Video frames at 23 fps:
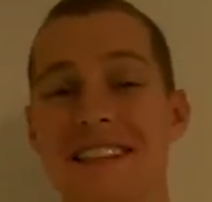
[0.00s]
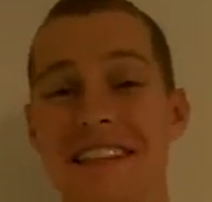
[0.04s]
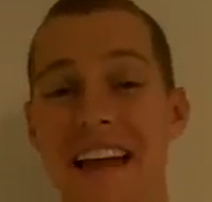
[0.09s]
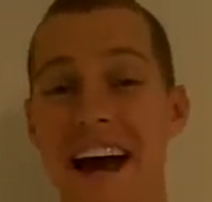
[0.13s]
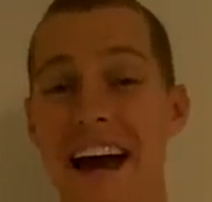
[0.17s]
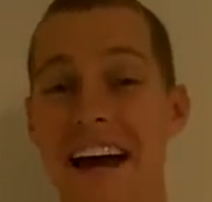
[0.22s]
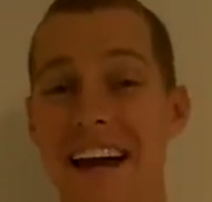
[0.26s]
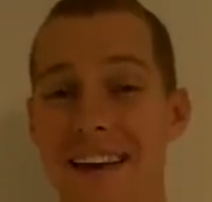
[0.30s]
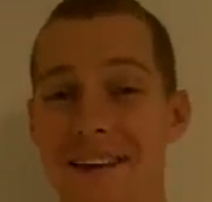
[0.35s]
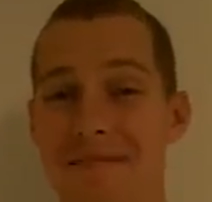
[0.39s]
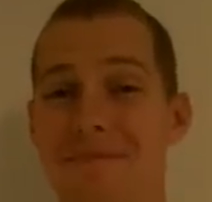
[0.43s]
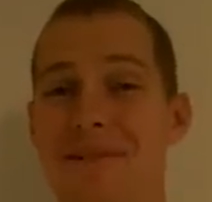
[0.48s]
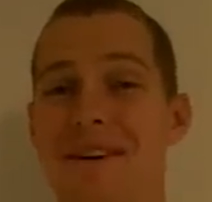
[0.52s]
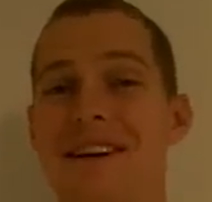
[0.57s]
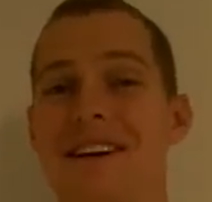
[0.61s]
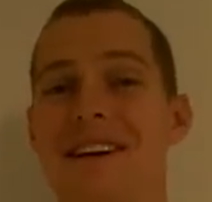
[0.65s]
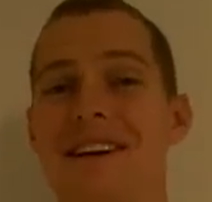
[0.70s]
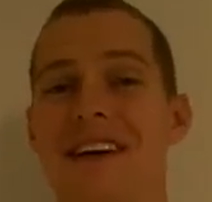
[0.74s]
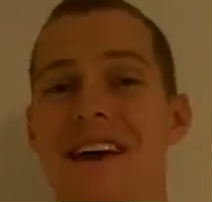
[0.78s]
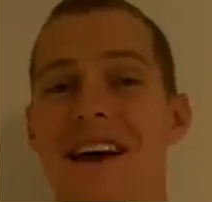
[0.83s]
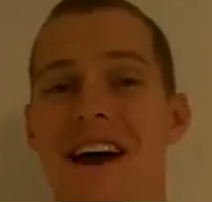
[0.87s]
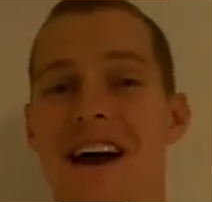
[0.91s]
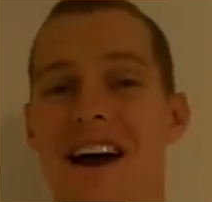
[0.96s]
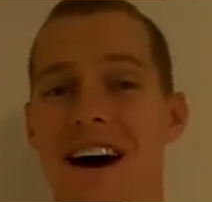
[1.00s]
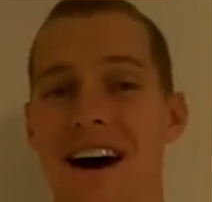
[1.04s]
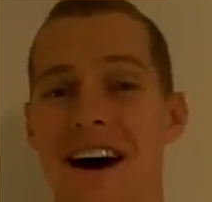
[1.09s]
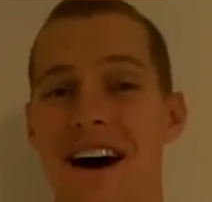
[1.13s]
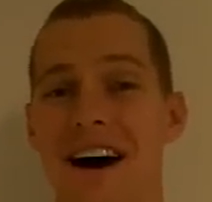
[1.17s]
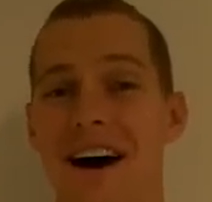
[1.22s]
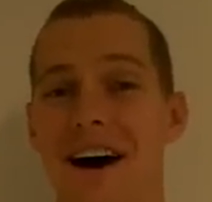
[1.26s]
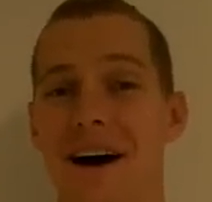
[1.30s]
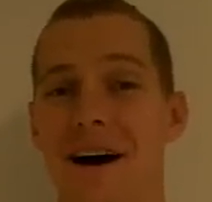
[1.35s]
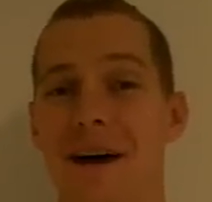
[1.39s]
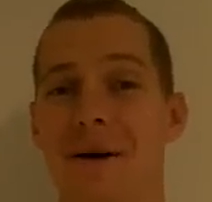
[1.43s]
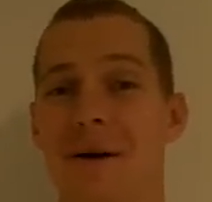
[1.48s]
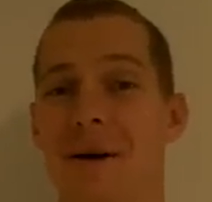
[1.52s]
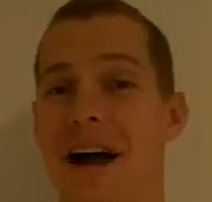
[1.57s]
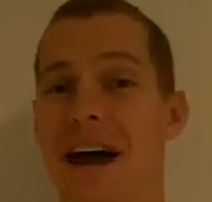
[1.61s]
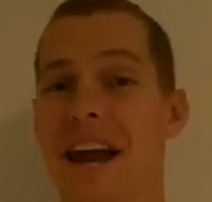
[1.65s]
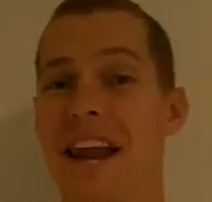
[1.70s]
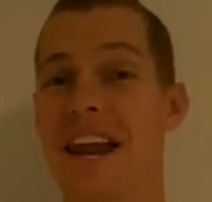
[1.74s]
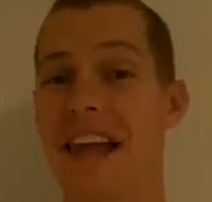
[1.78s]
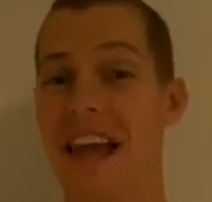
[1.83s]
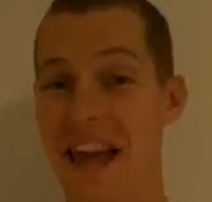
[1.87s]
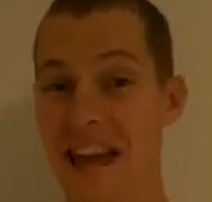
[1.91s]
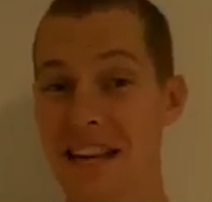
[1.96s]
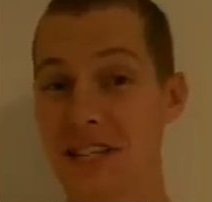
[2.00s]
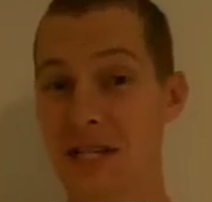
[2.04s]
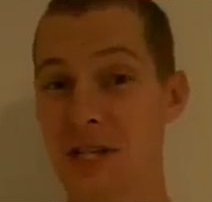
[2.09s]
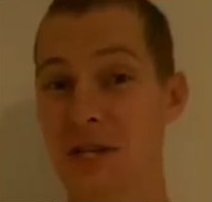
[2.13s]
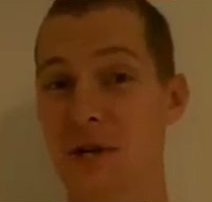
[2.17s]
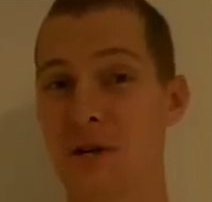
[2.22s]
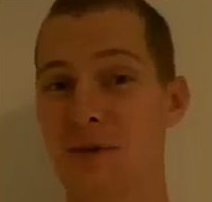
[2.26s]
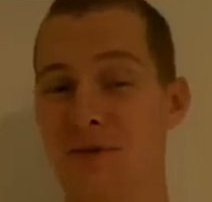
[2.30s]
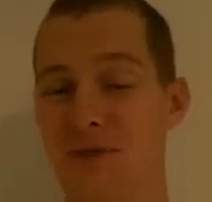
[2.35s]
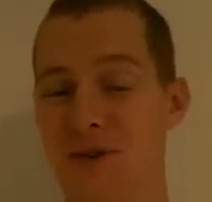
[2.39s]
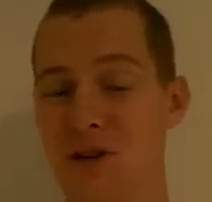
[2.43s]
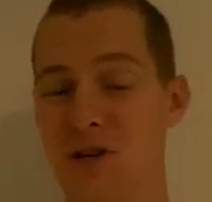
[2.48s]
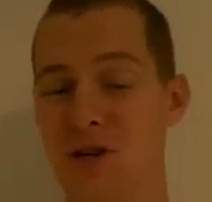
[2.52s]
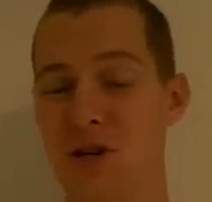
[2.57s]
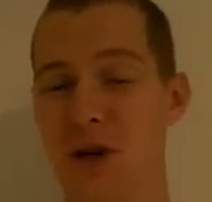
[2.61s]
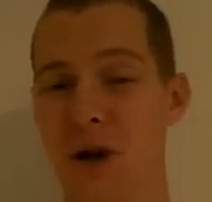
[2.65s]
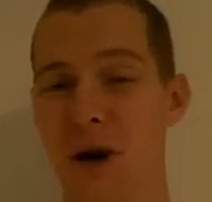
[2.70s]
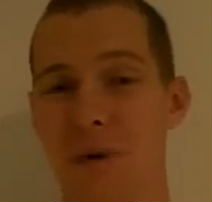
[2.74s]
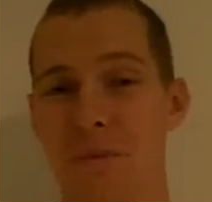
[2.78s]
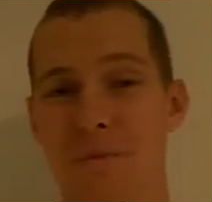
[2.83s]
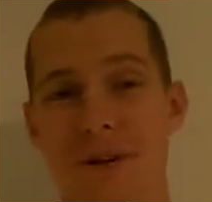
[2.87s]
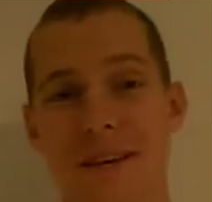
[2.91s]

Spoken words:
that can be an issue for sure,